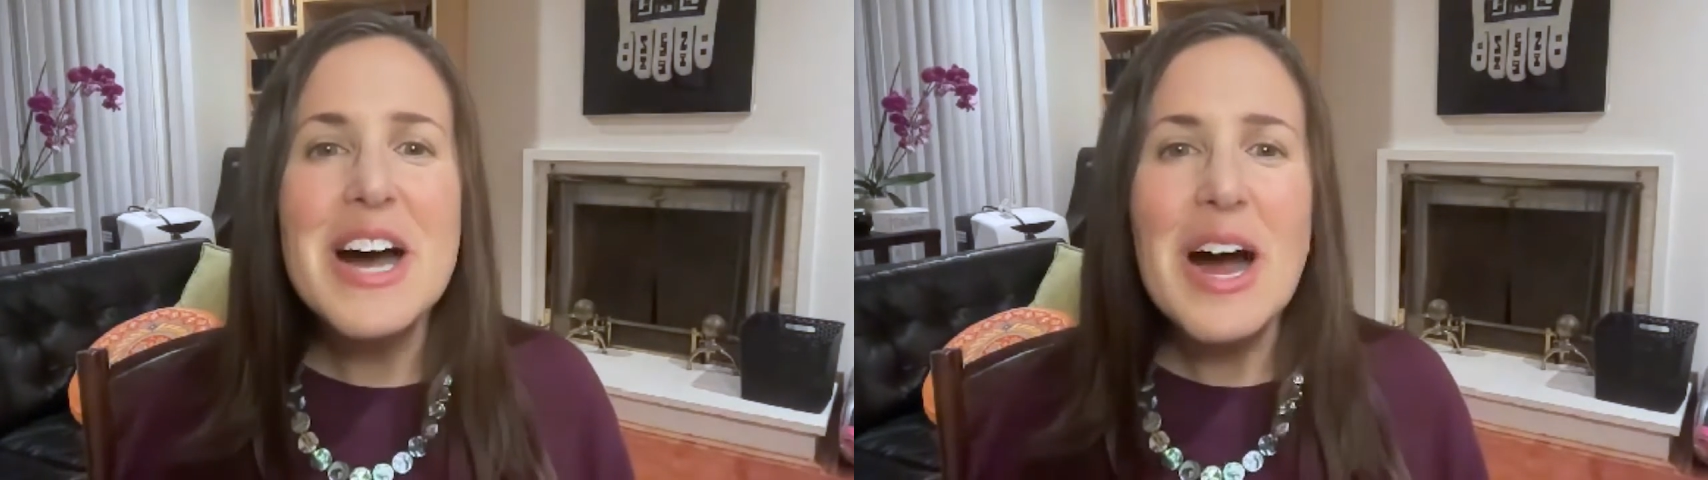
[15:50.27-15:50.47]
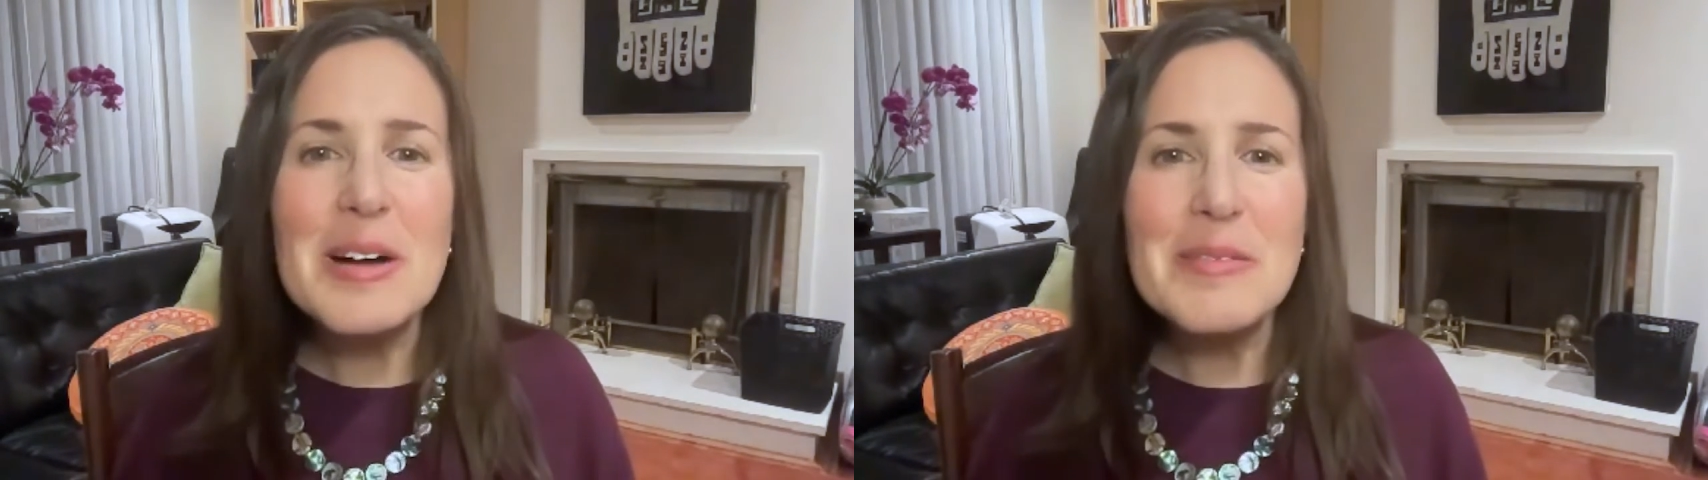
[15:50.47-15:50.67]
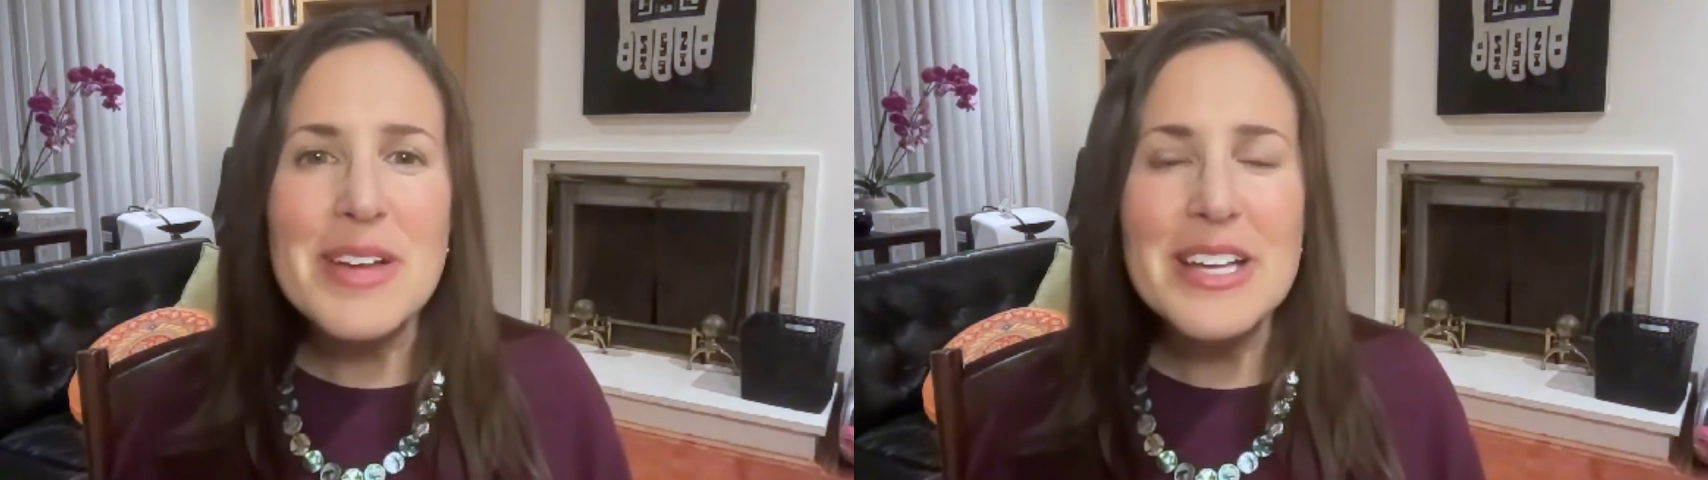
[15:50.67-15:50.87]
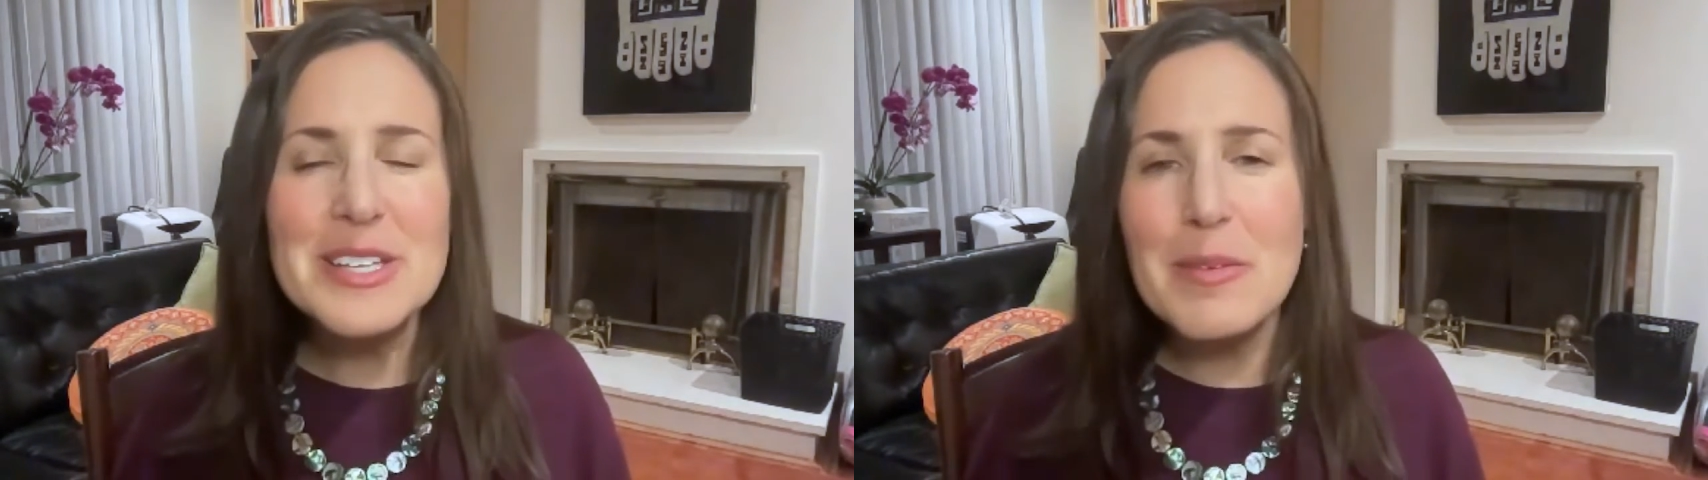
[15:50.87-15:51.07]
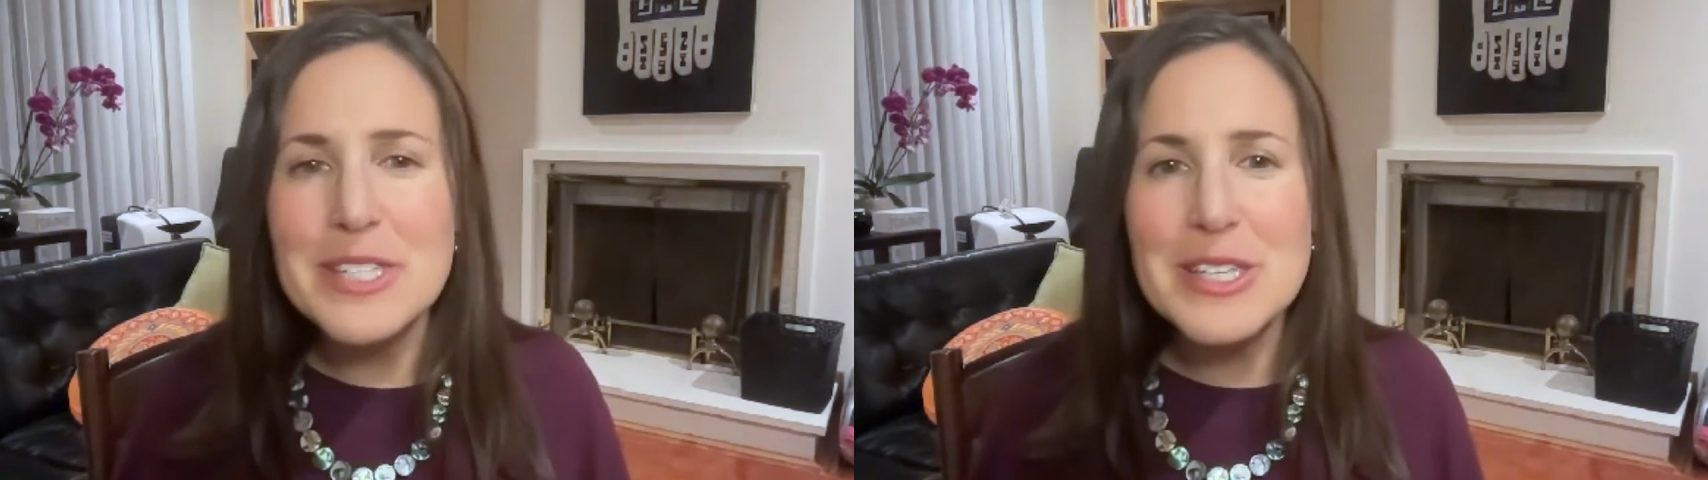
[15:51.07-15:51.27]
It's
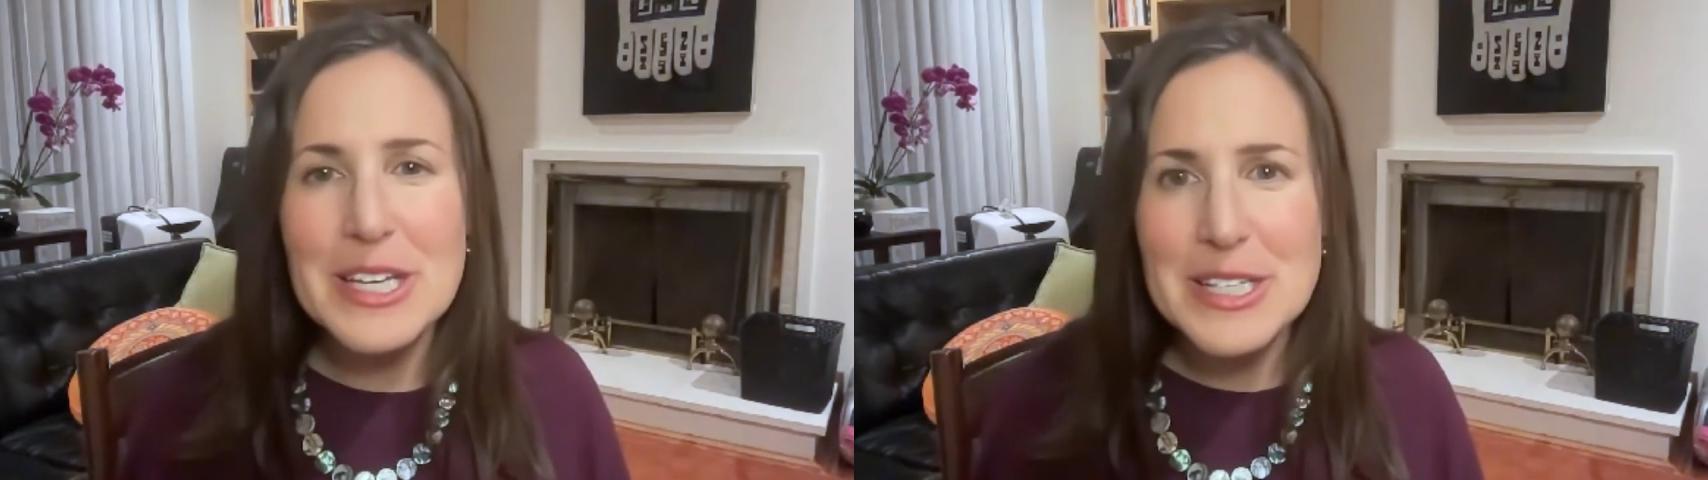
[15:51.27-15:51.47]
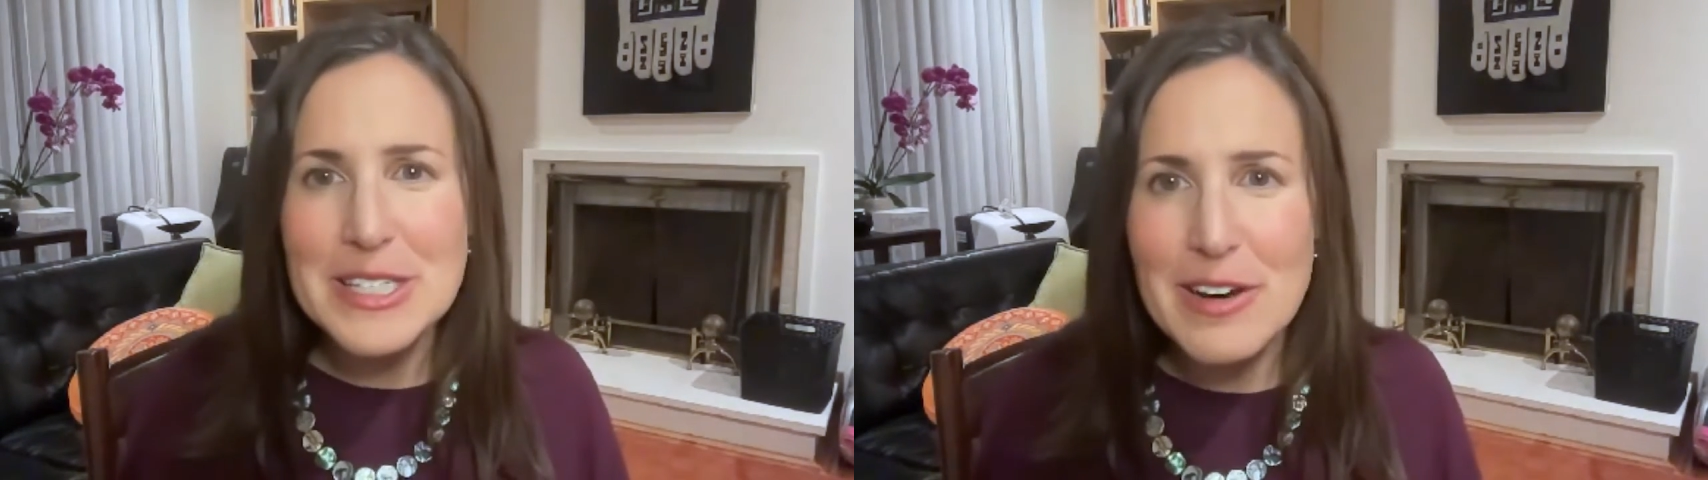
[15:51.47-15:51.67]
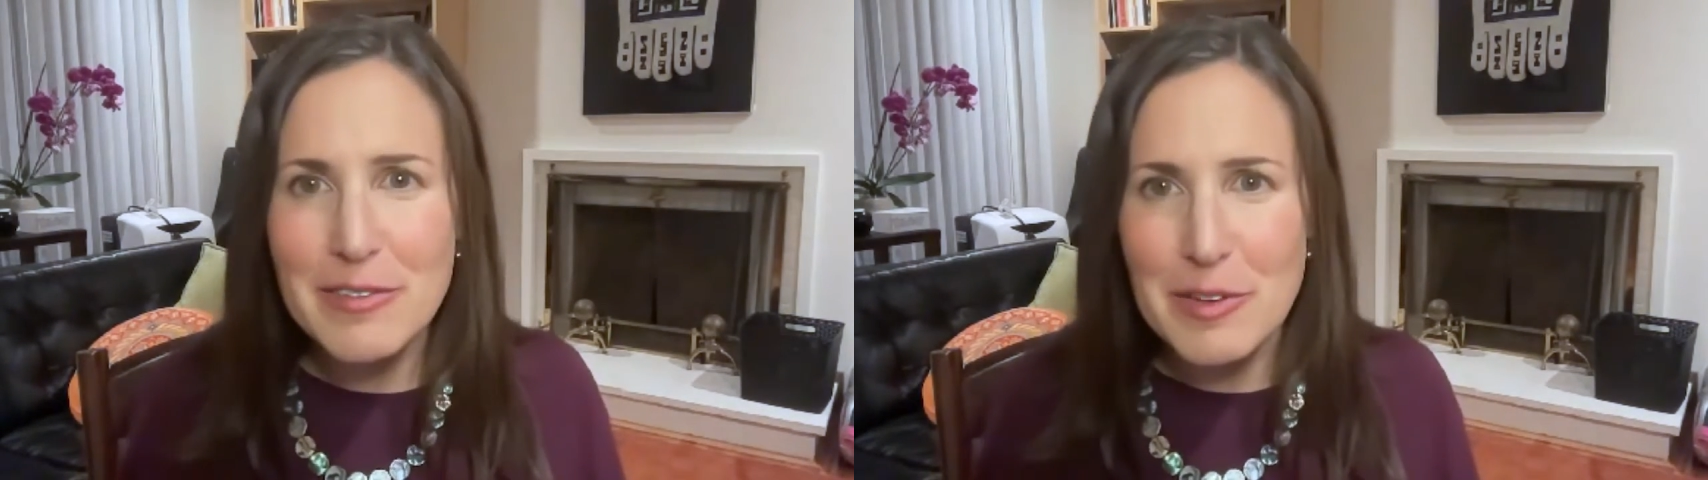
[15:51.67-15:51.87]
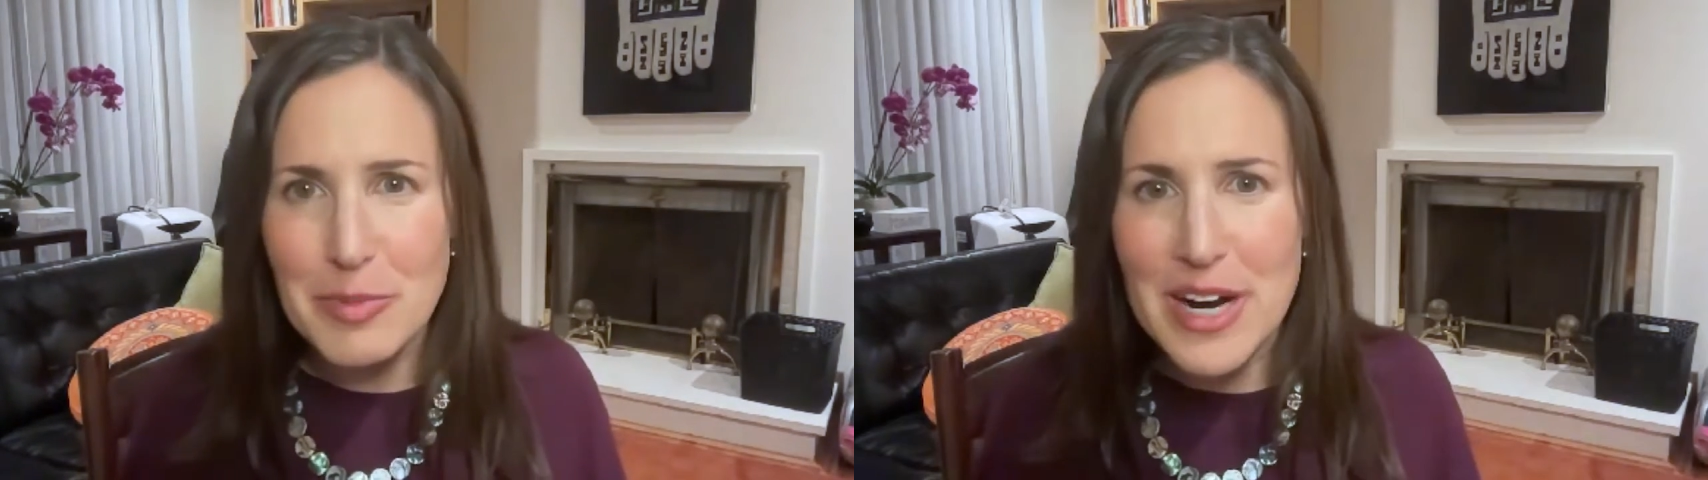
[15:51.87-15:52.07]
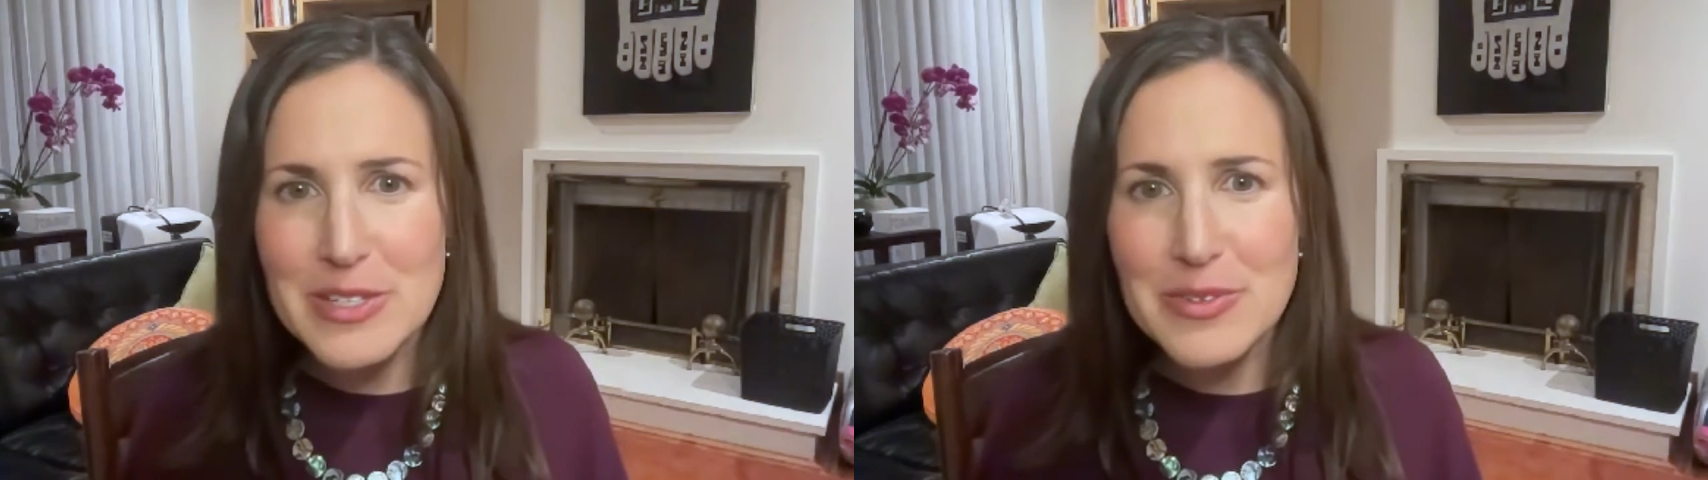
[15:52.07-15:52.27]
almost like instead of a
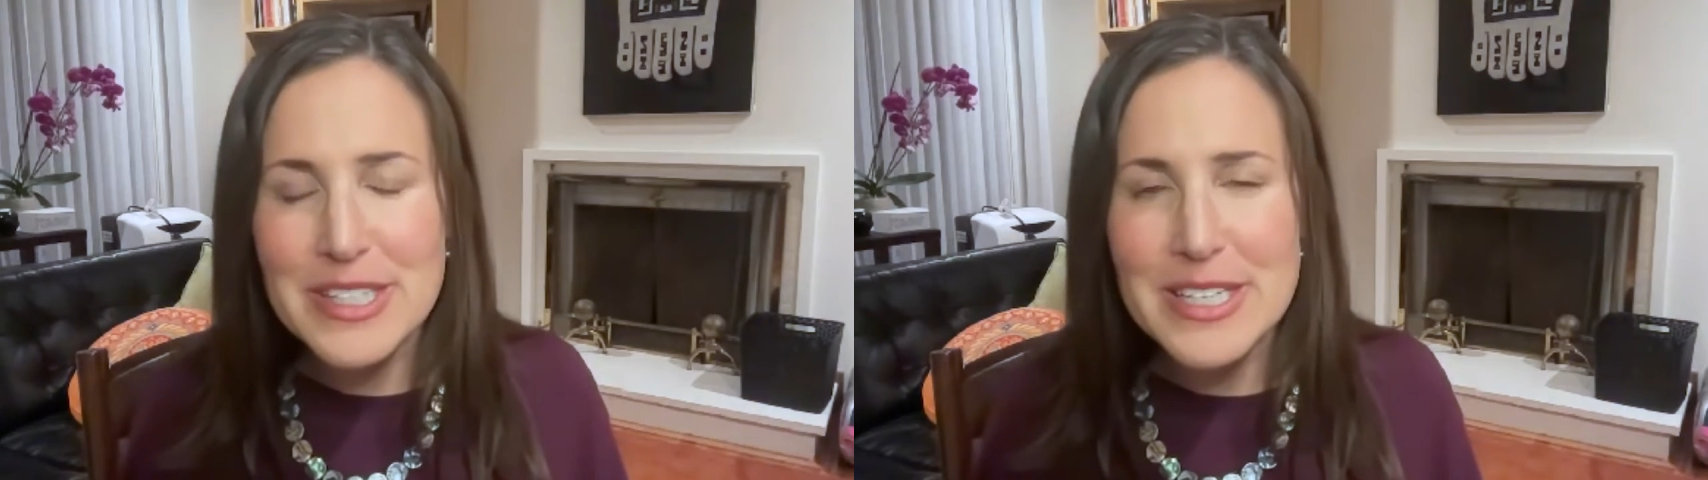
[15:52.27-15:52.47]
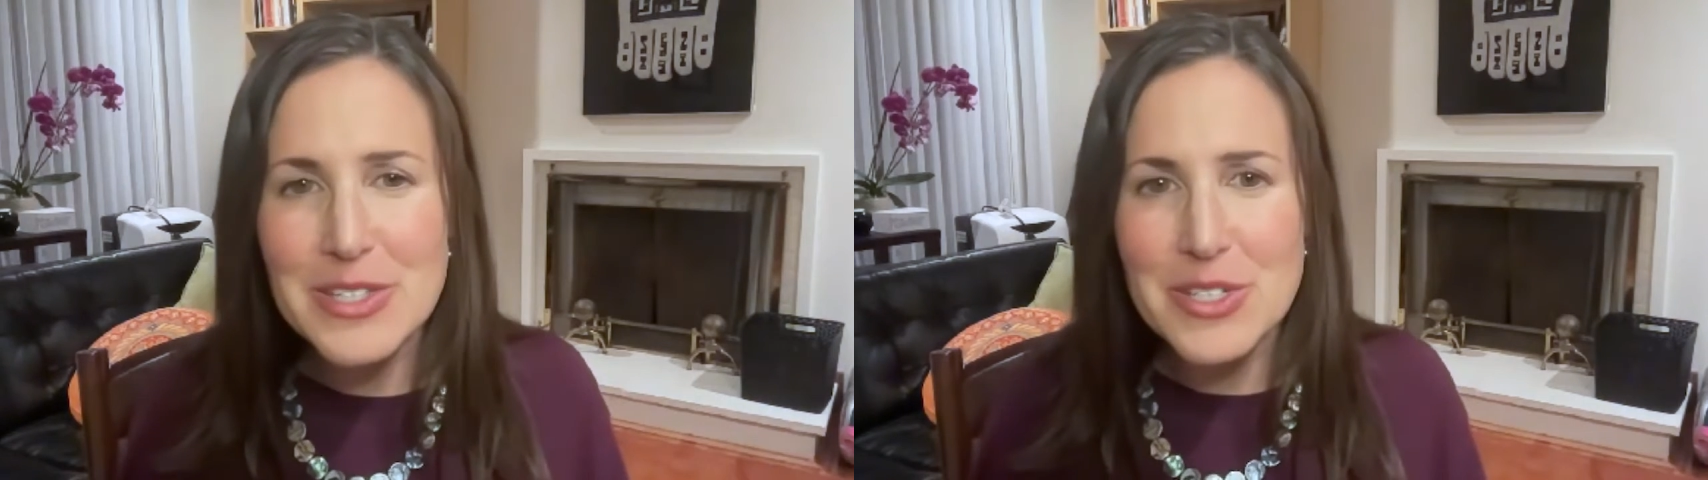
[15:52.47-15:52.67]
press release,